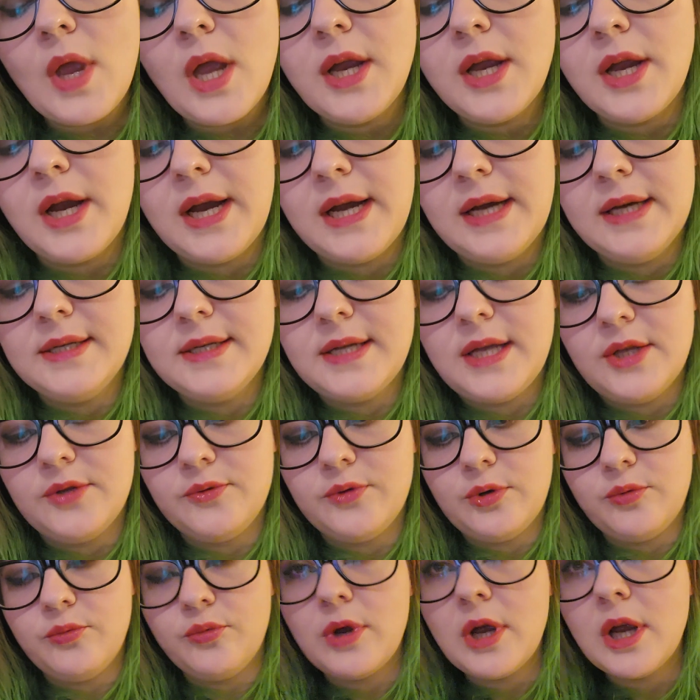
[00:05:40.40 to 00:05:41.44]
Your hearing
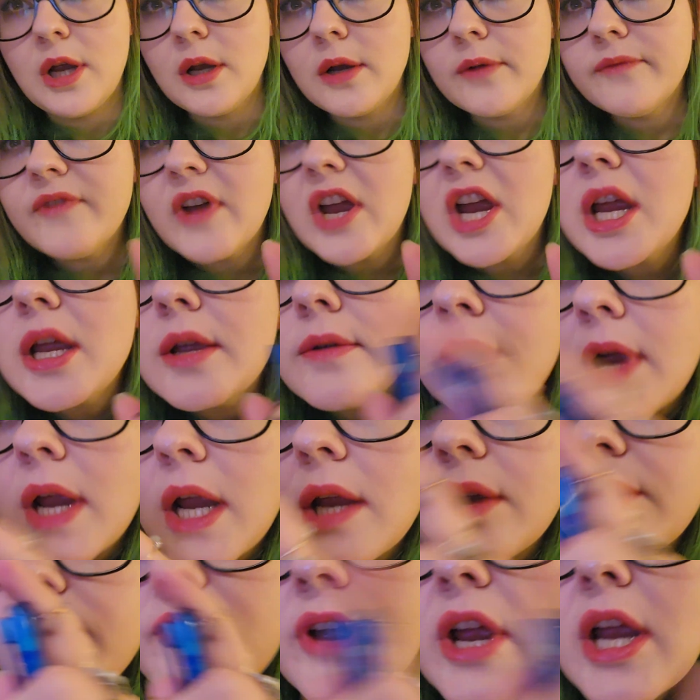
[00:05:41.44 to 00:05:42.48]
test went very, very,
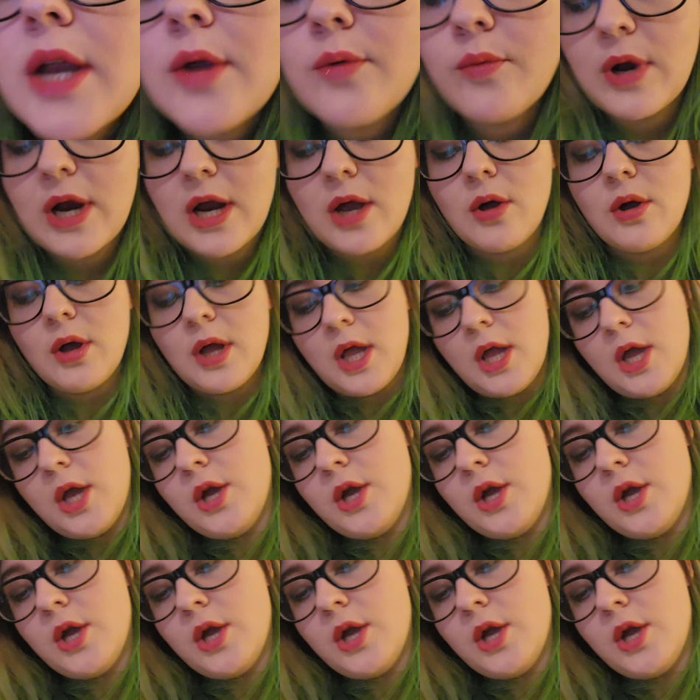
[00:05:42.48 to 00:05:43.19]
very, very well.